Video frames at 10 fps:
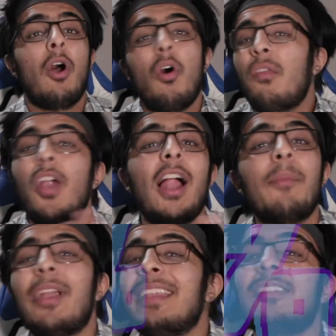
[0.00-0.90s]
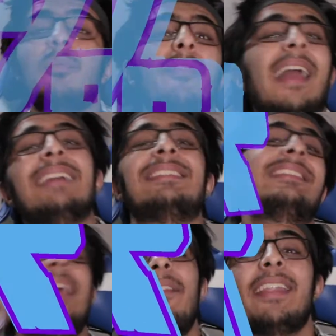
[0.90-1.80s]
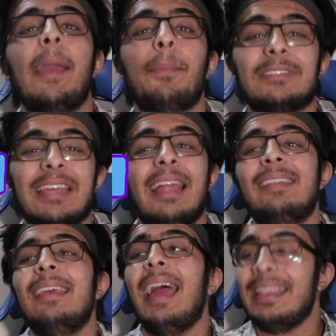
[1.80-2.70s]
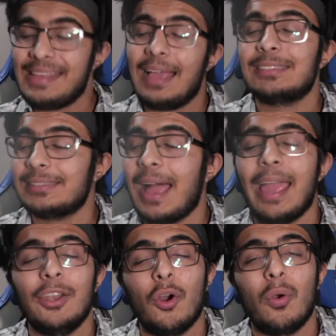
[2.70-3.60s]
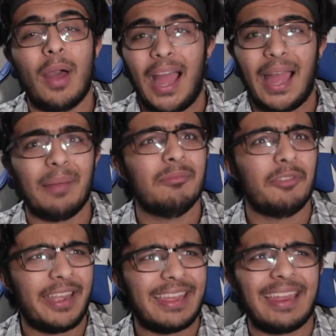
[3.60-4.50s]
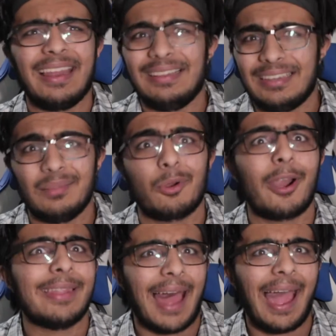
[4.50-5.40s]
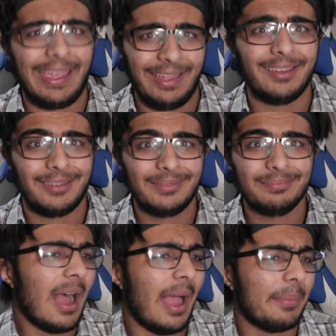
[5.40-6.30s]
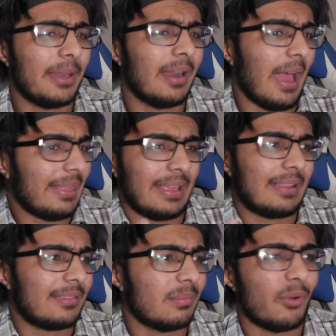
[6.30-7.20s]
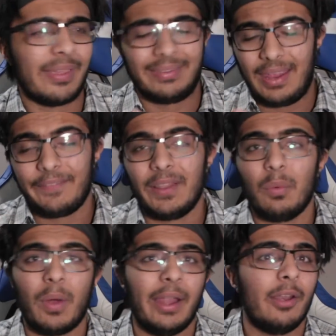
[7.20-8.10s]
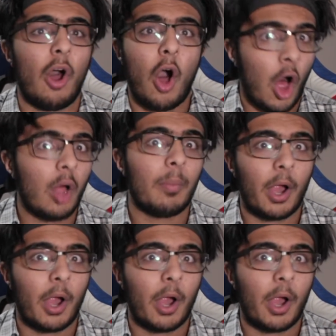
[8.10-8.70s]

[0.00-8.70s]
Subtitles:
Overall, I'm rating this movie a 78%, and yes, I know I'm rating it a little more on the high end. I mean, I think this movie is definitely one all